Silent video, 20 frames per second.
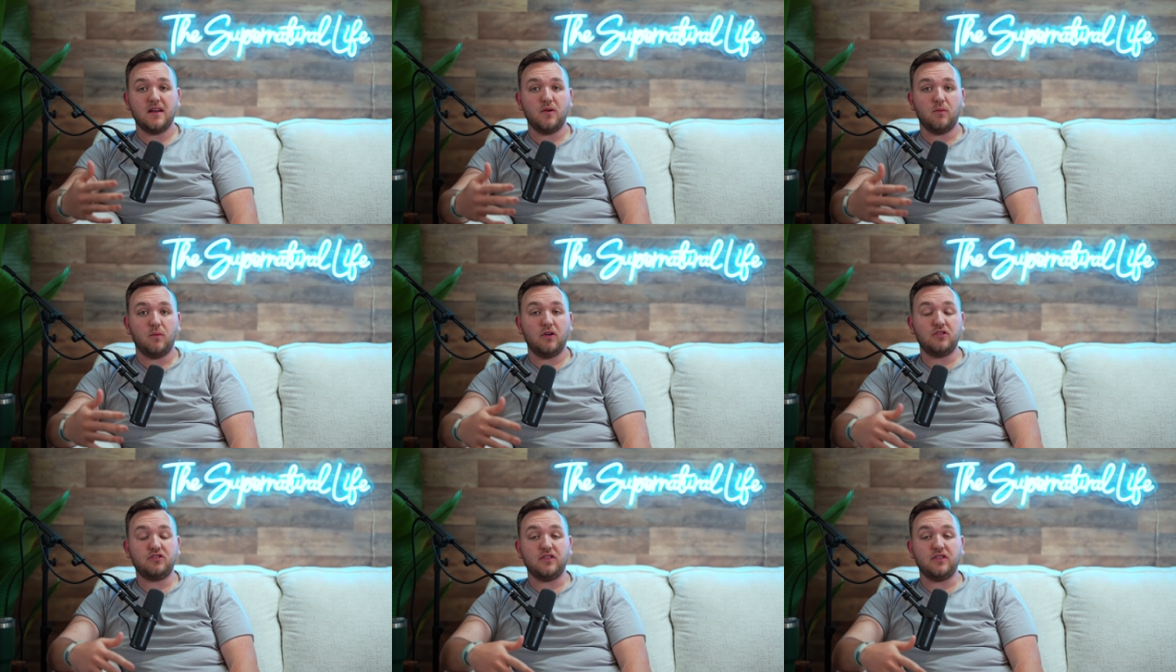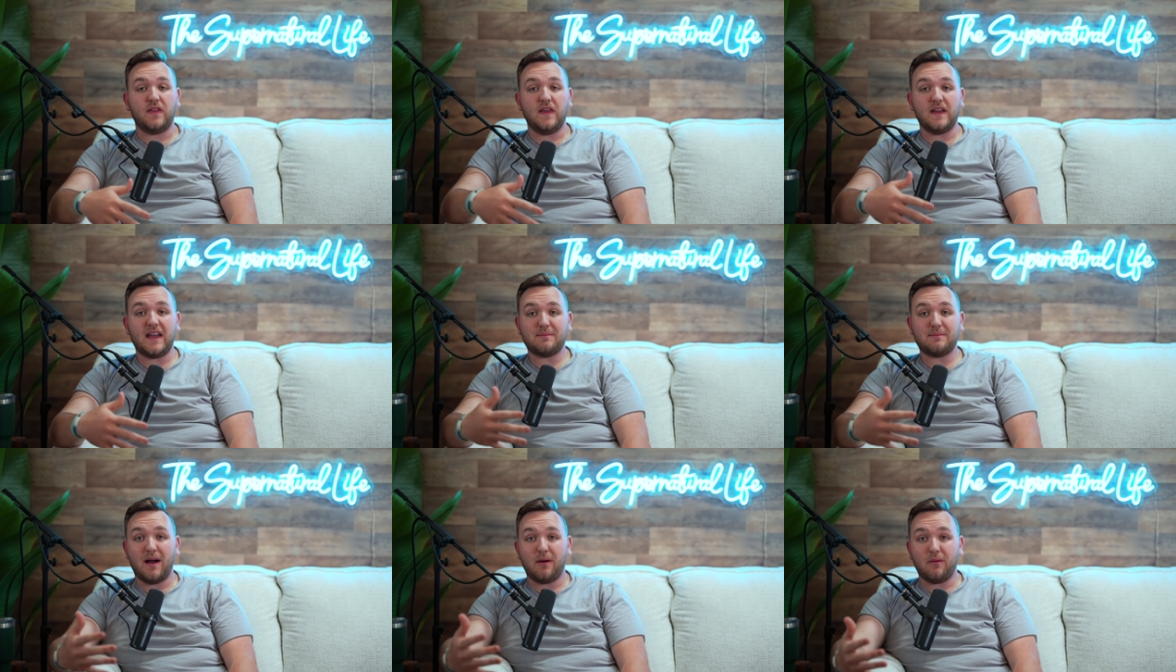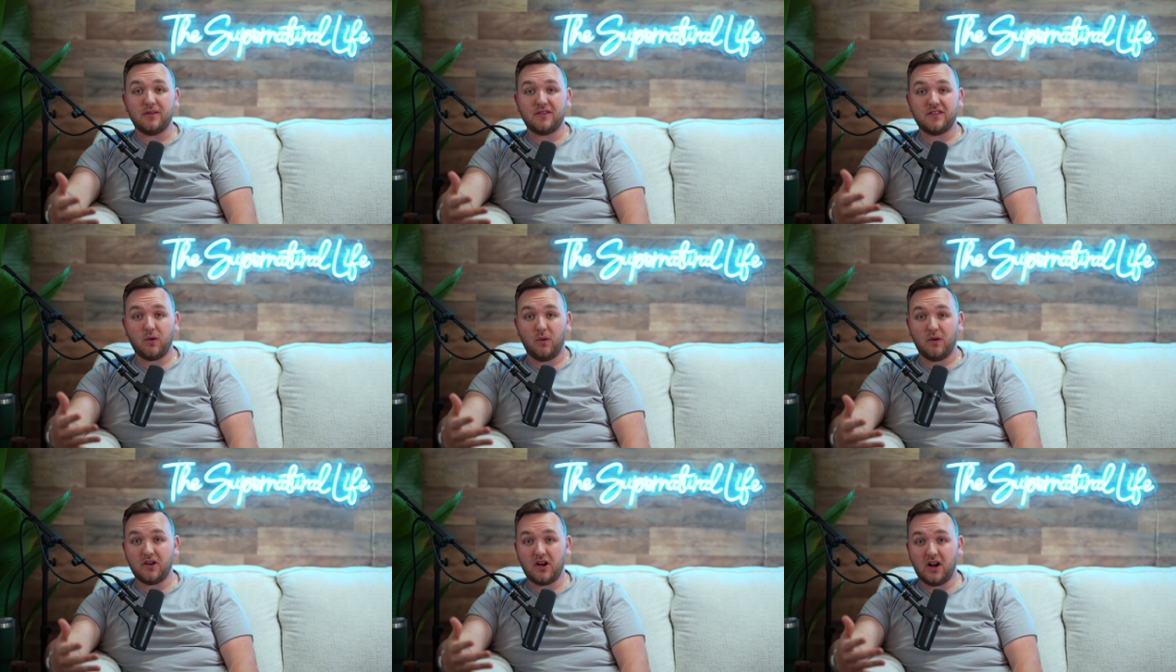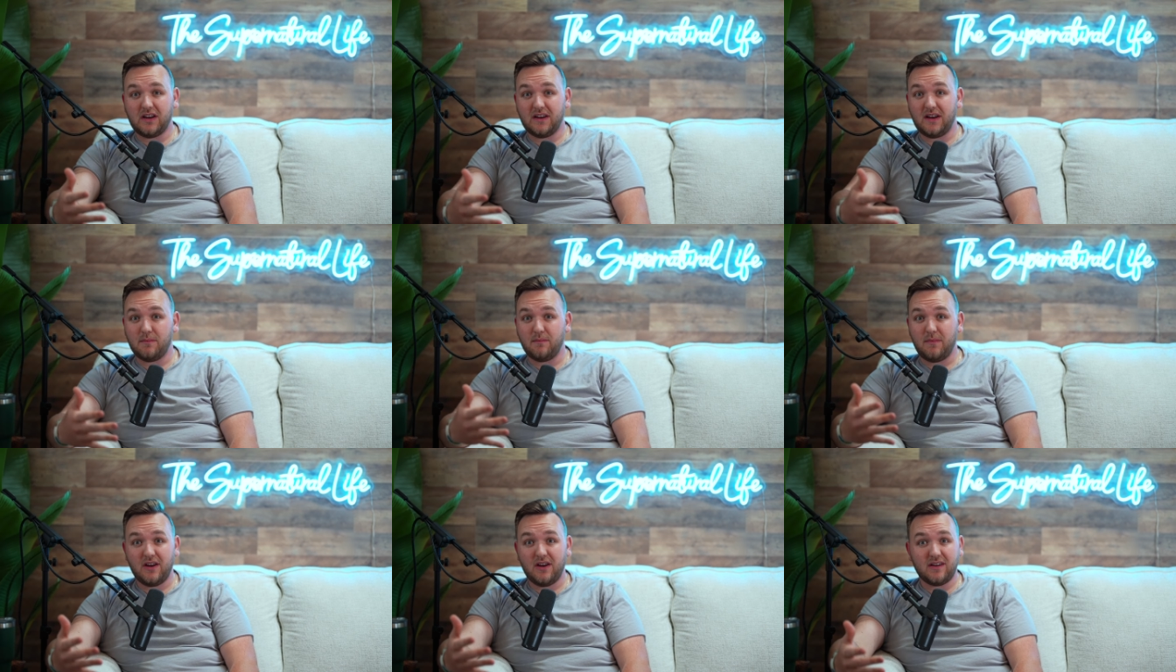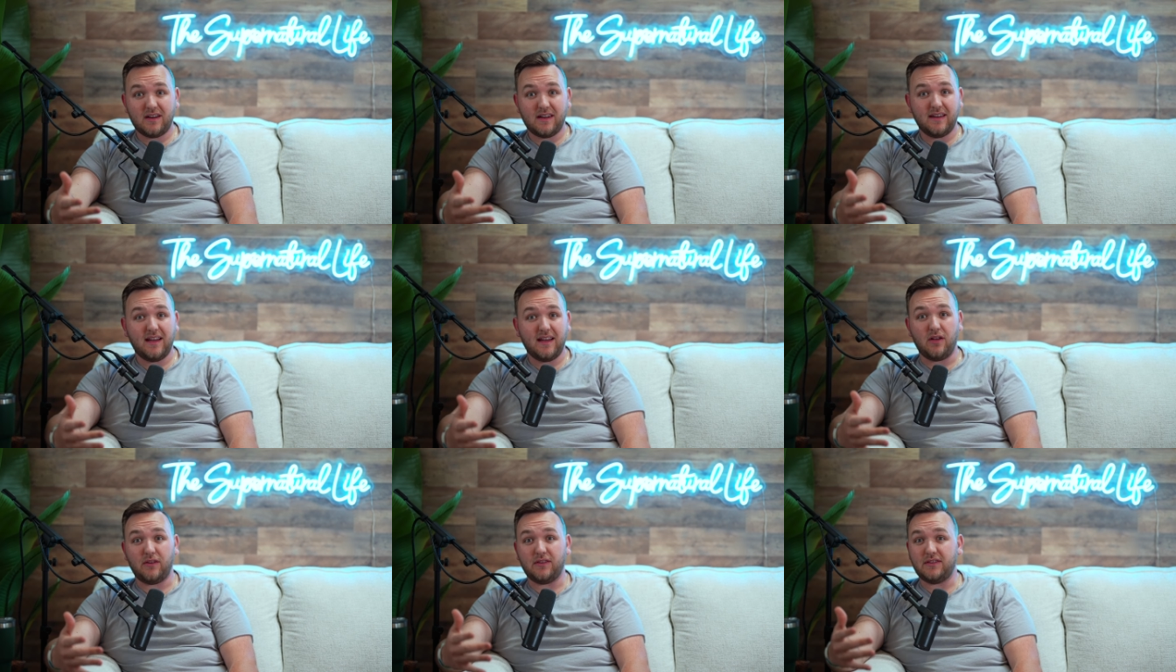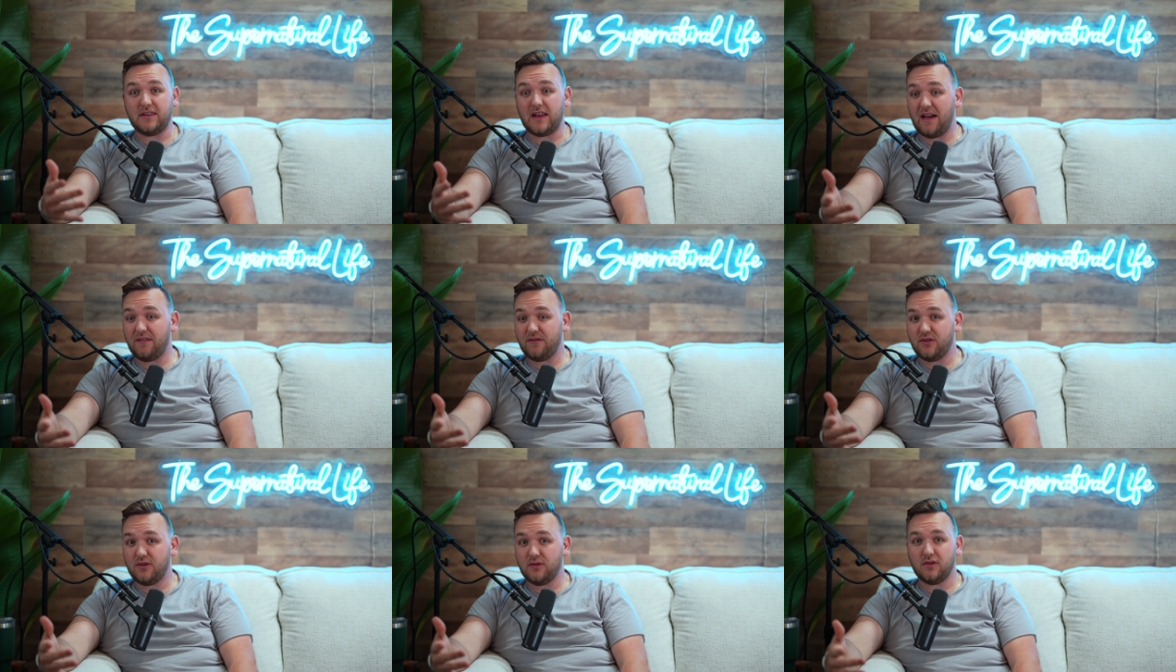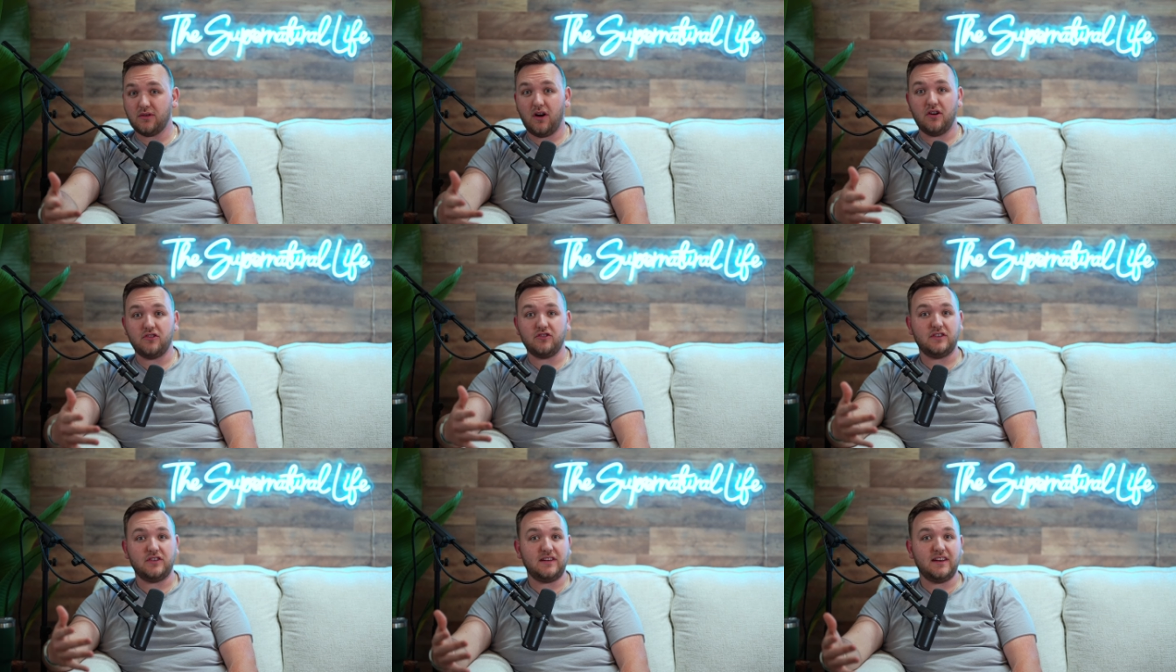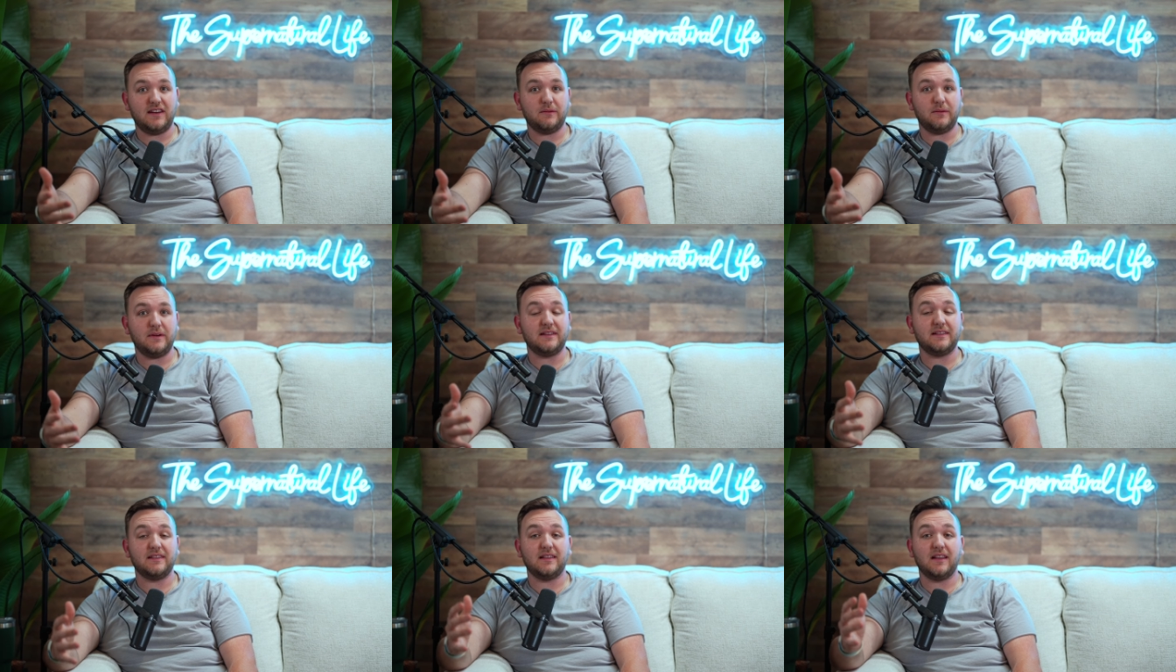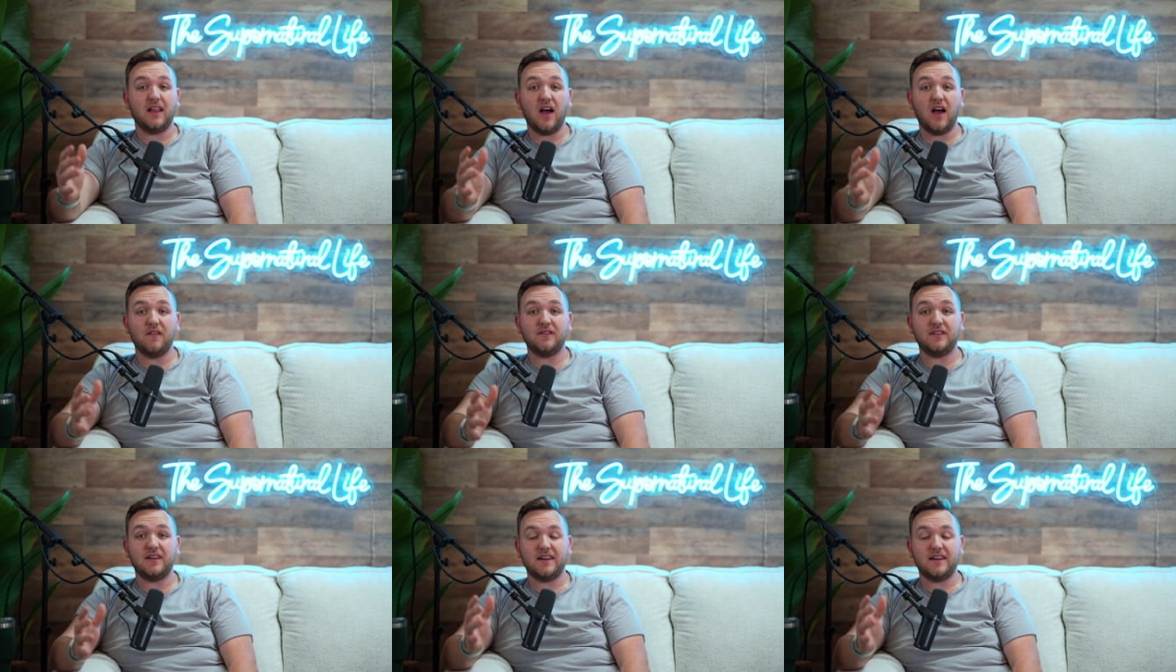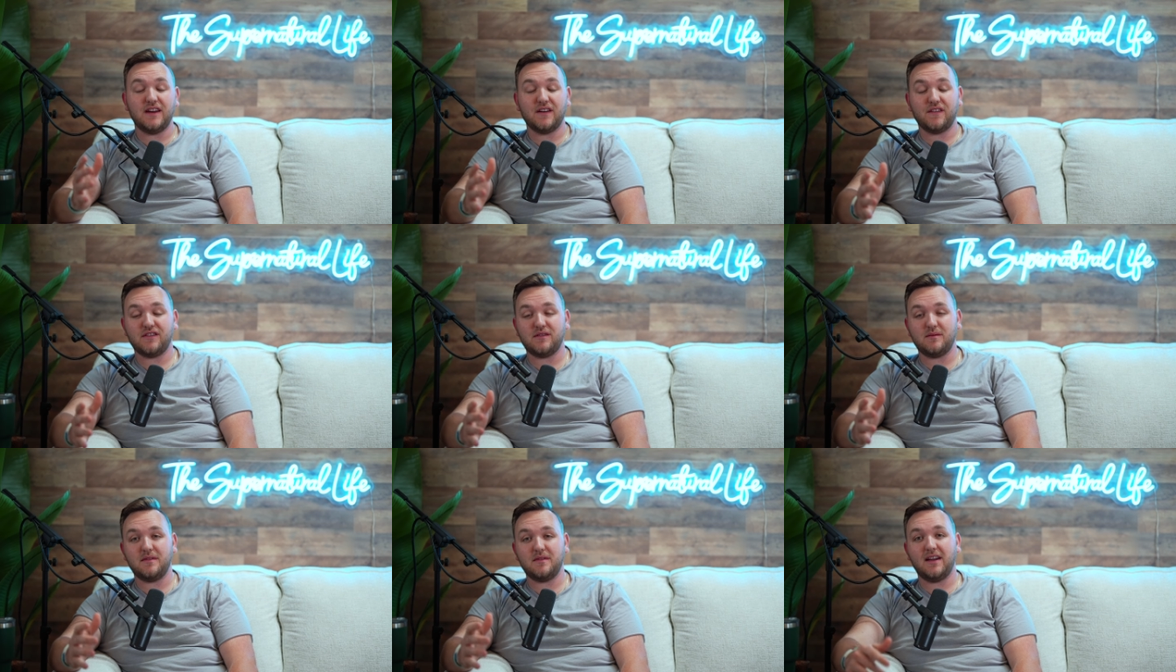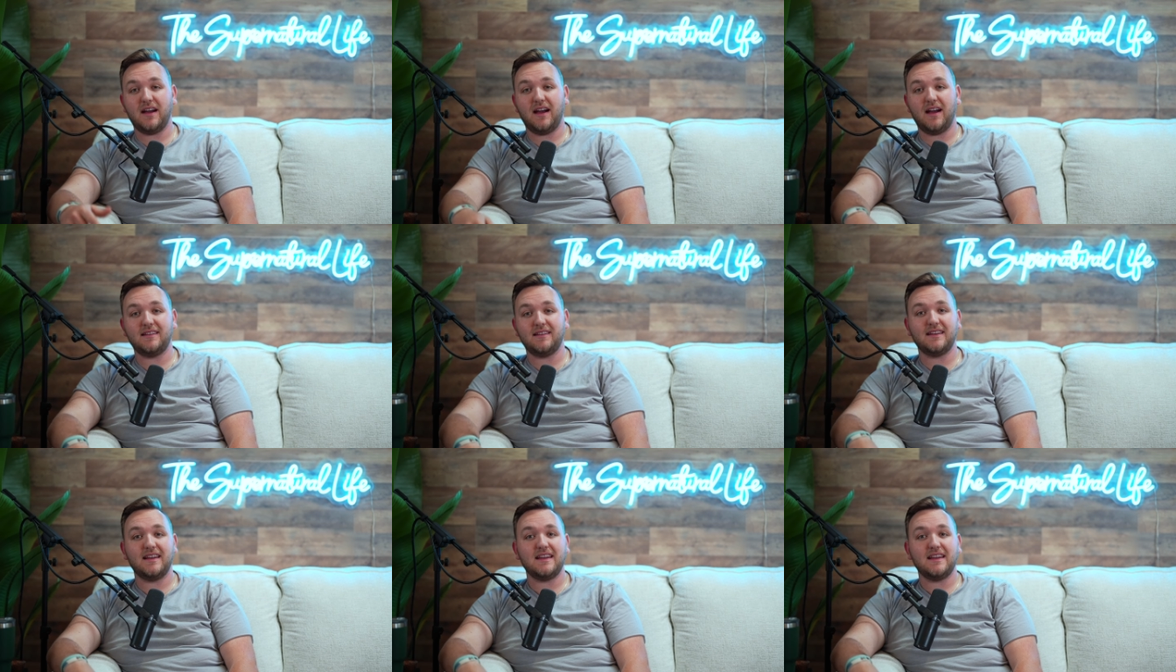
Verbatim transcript: what you think about what's going on in America, El Salvador, Argentina. We'd love to hear from you guys,